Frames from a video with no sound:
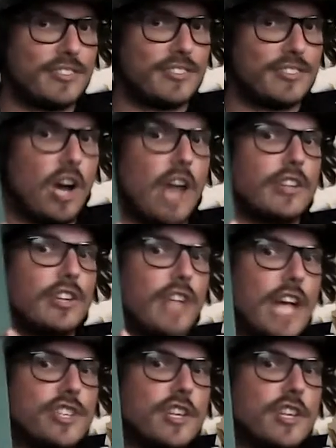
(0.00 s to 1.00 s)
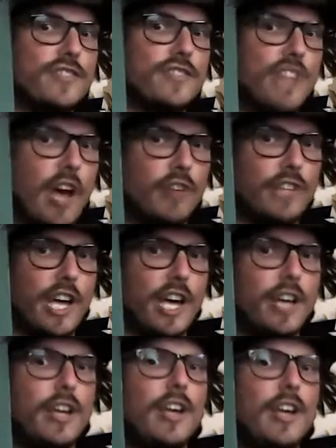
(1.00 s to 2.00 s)
on the Legend of
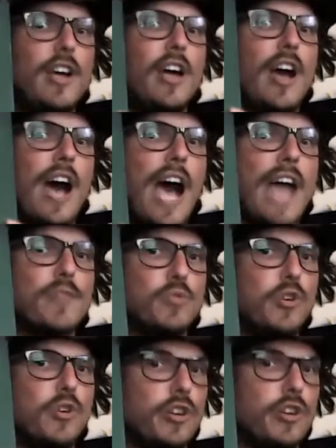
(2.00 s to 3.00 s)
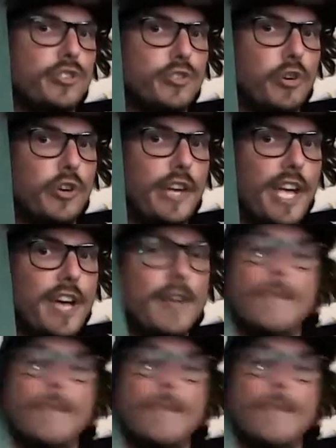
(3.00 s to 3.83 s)
Zelda Hyrule Historia.